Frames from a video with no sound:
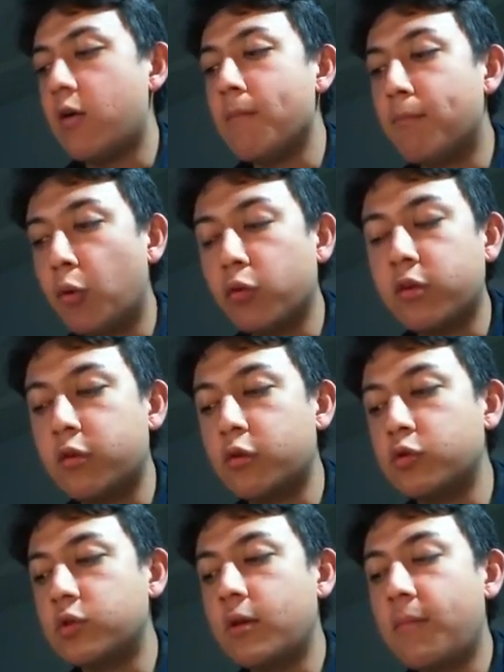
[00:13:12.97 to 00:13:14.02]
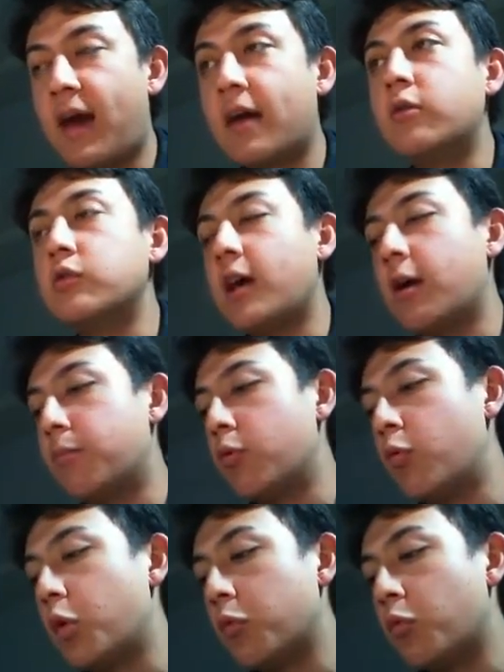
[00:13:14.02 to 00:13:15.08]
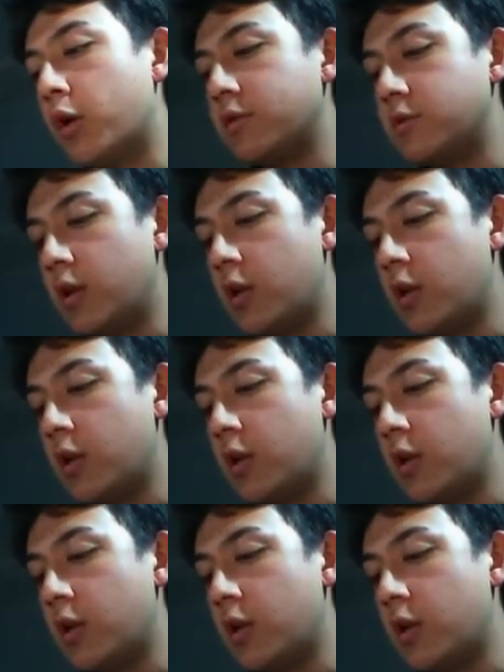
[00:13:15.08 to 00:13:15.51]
And both of those patterns output 1 once.